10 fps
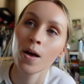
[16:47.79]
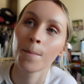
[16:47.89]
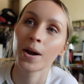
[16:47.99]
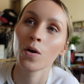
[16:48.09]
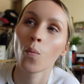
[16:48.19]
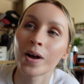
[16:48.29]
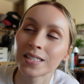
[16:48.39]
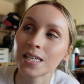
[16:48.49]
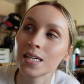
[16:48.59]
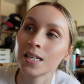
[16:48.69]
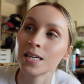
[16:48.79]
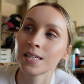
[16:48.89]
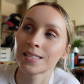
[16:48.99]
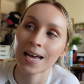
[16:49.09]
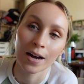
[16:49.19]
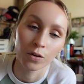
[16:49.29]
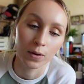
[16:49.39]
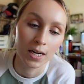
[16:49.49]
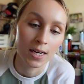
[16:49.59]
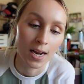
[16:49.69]
but it wasn't
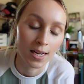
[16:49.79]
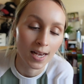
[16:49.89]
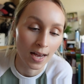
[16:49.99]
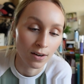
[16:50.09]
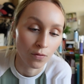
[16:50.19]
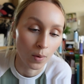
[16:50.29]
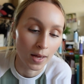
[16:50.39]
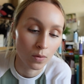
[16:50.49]
saccharine in any kind of way.